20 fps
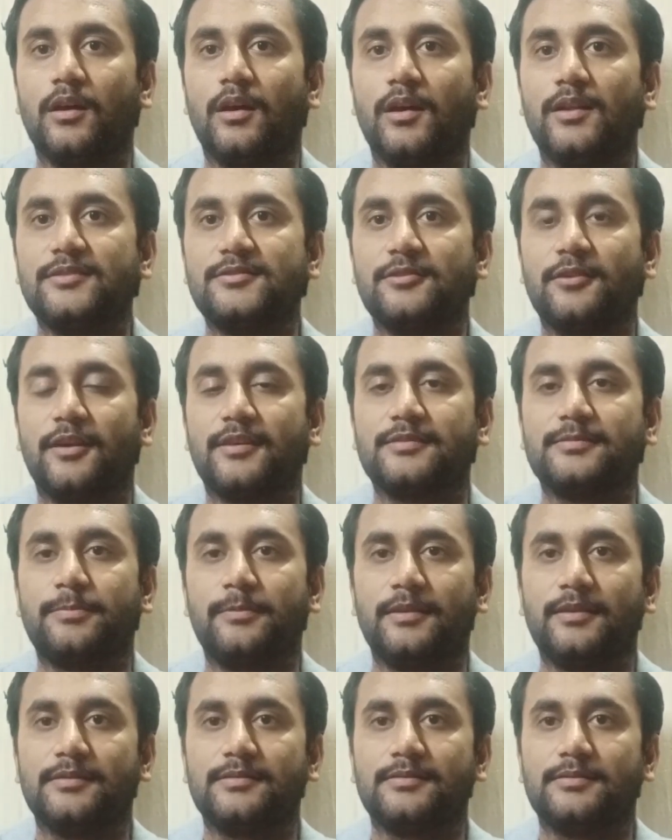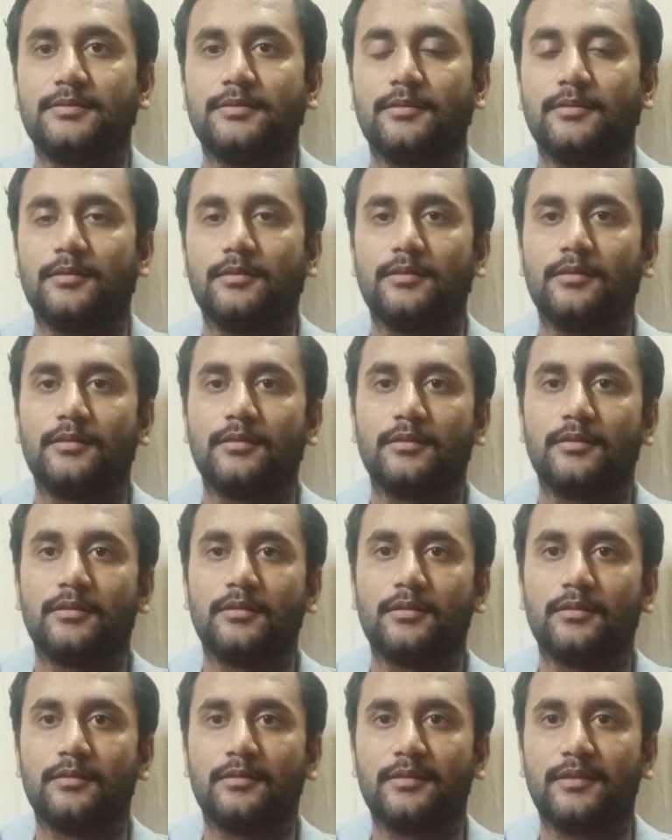also explains the
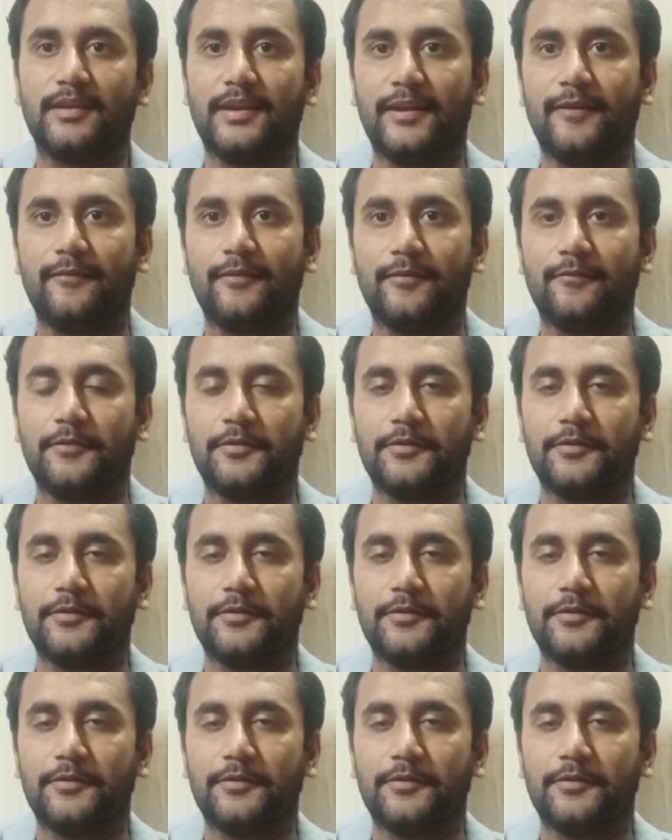gravity